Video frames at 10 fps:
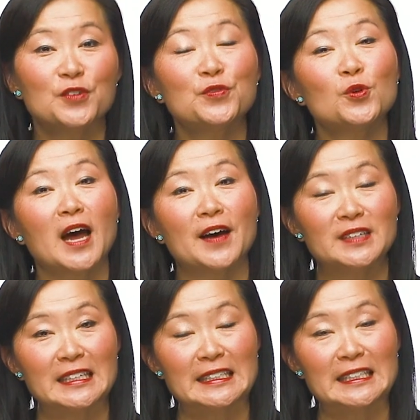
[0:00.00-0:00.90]
If you
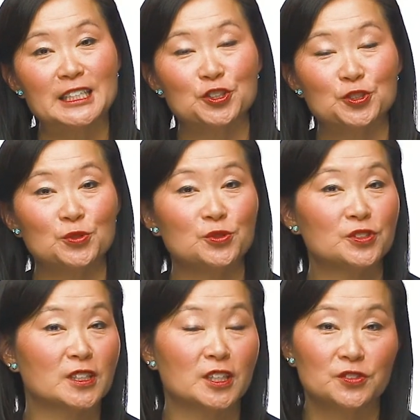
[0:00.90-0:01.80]
have any
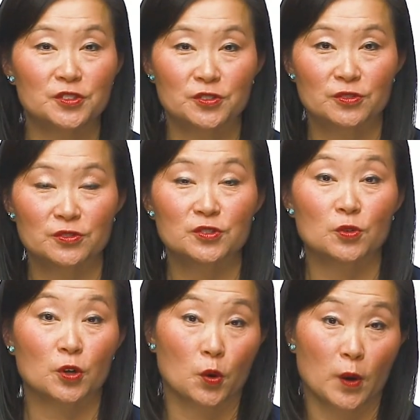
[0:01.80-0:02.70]
issues,
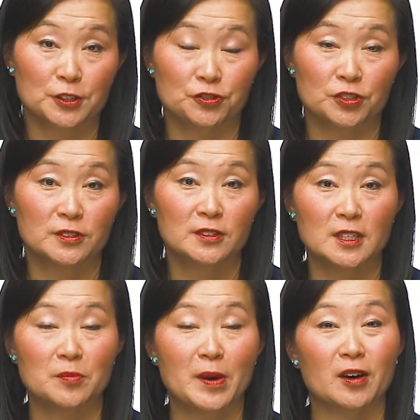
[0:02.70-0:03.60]
concerns, or
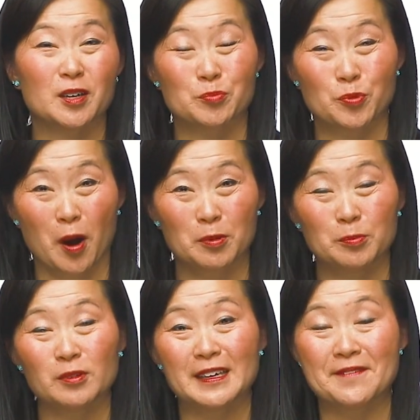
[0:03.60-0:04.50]
questions about a
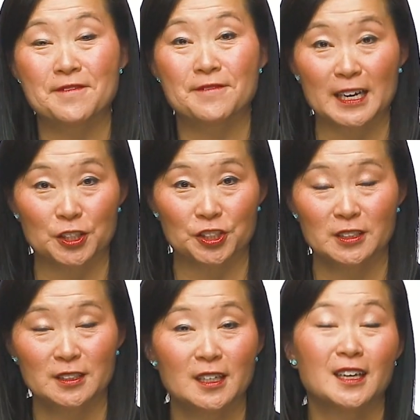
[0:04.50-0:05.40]
probable
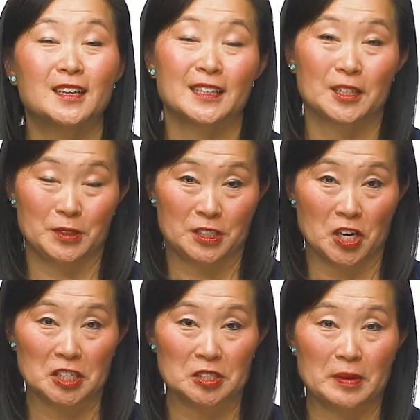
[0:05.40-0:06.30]
infection, like we
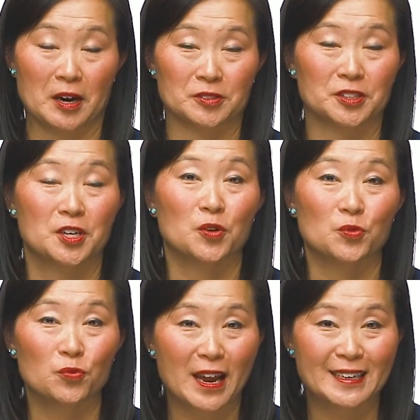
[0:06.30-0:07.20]
talked about,
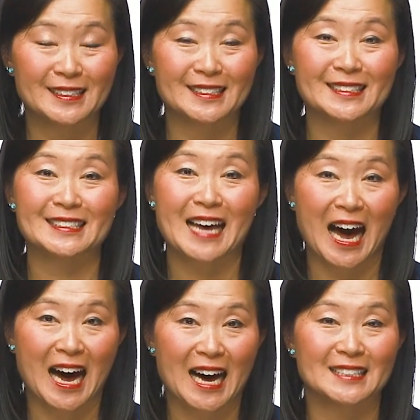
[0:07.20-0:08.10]
redness,
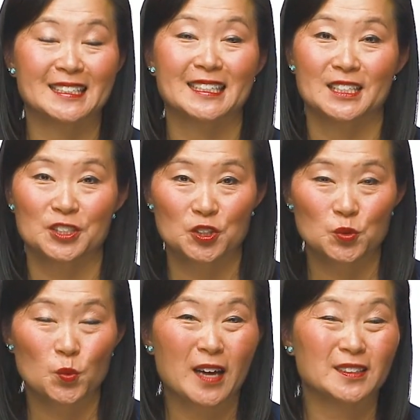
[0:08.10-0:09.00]
hot,
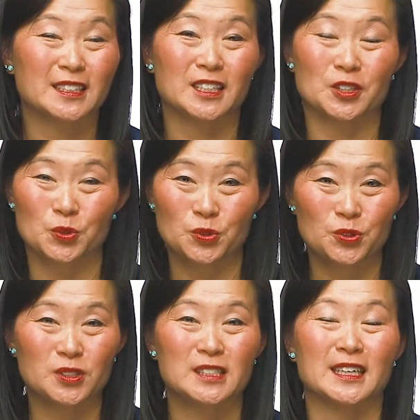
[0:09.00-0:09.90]
swelling,
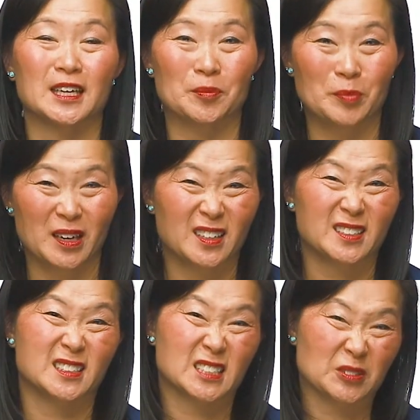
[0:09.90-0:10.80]
oozing,
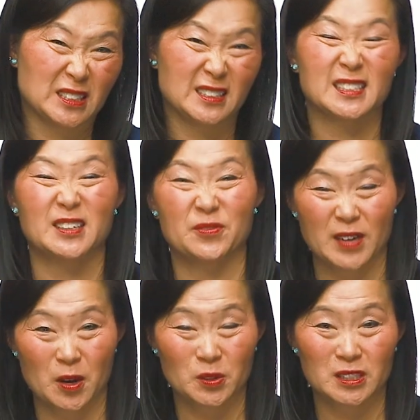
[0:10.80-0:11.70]
pus, green stuff,
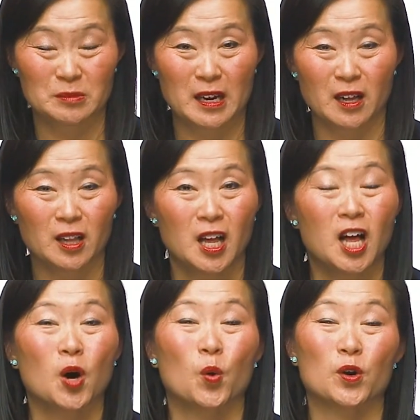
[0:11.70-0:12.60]
foul smell,
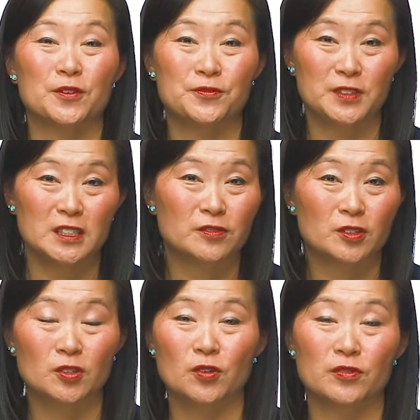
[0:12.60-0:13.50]
or a
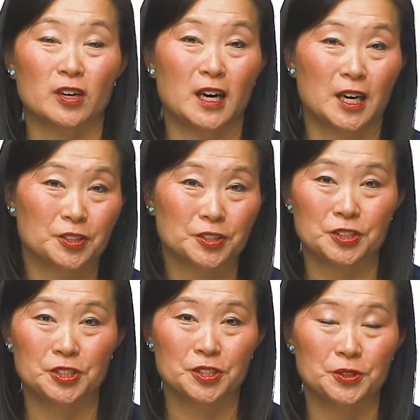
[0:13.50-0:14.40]
fever over
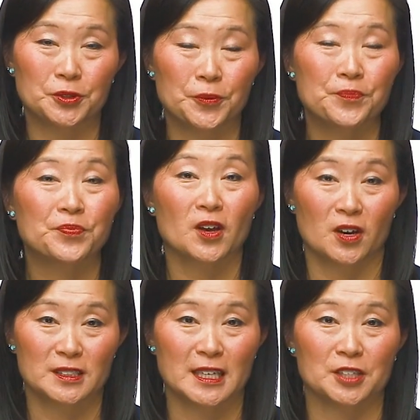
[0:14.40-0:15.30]
102,
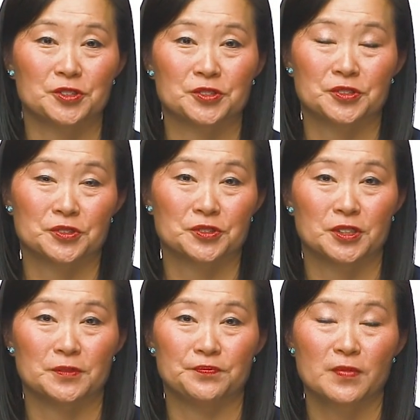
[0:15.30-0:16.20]
contact your
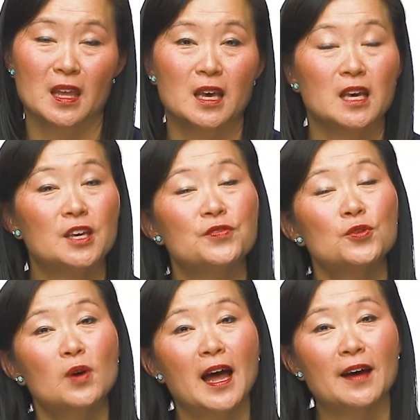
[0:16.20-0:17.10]
surgeon.
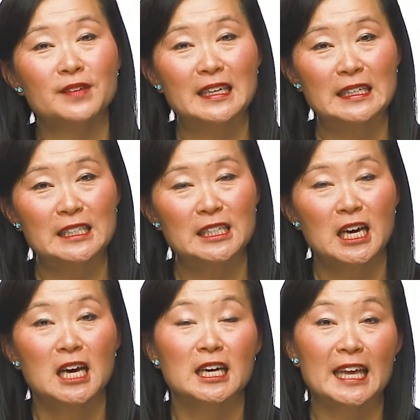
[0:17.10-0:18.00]
If you have
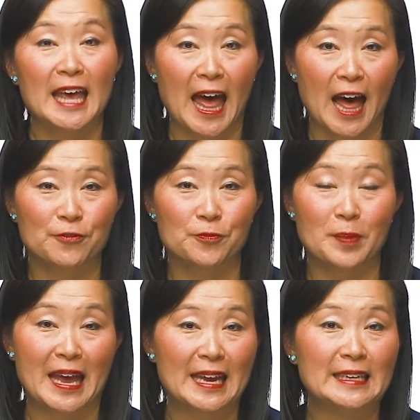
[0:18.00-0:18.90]
any
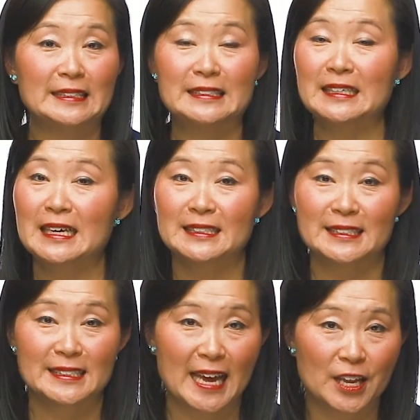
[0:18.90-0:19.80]
calf pain,
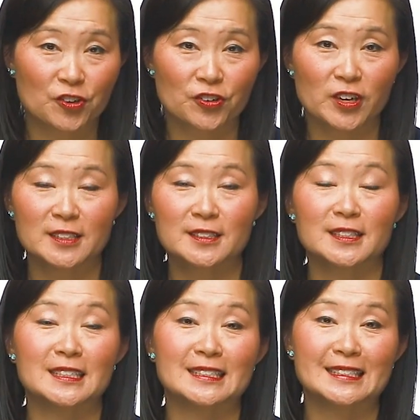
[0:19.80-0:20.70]

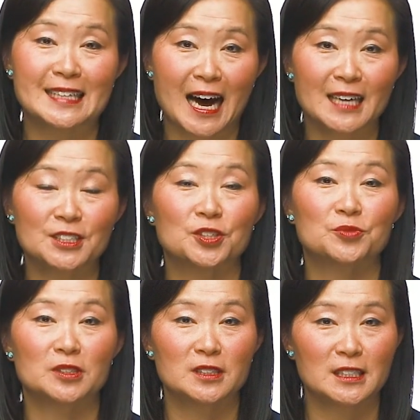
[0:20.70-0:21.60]
tenderness that is not
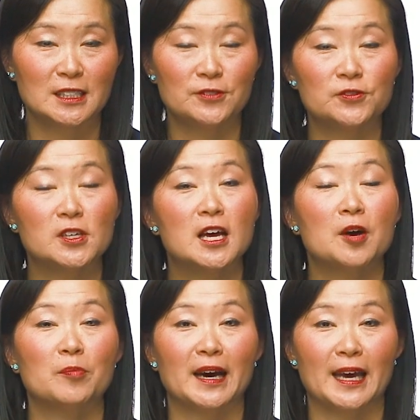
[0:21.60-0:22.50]
relieved
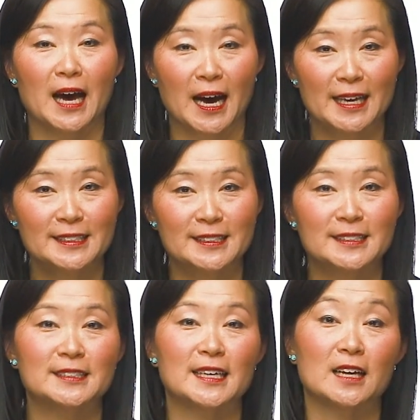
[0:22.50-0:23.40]
by
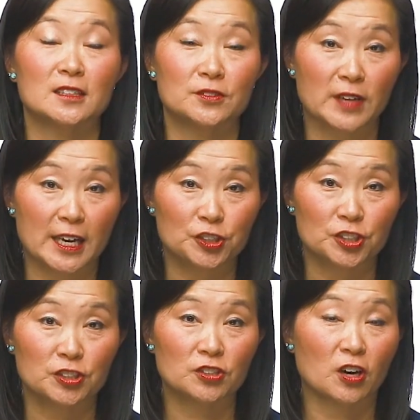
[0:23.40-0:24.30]
ice
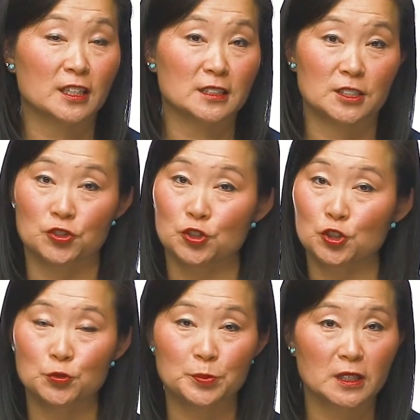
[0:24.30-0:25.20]
elevation on at
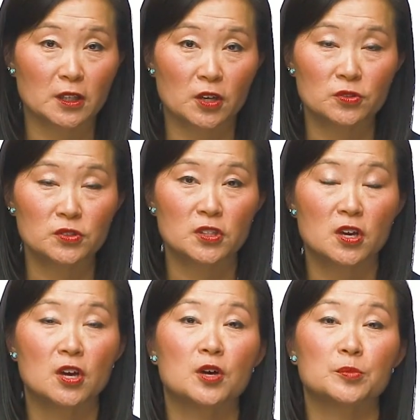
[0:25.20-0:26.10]
least 2
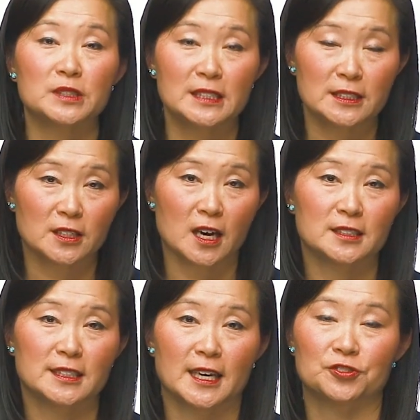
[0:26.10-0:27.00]
pillows, please
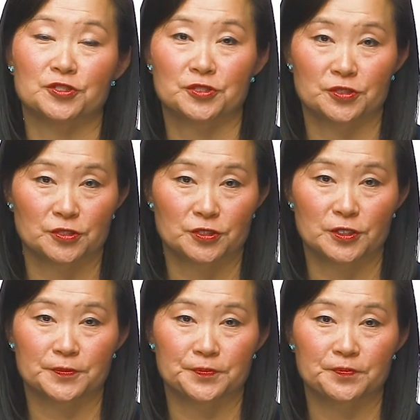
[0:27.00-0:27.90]
contact your
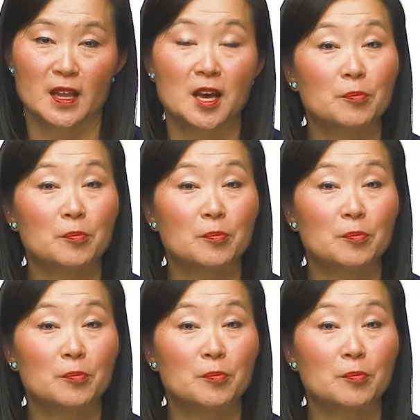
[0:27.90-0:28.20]
surgeon.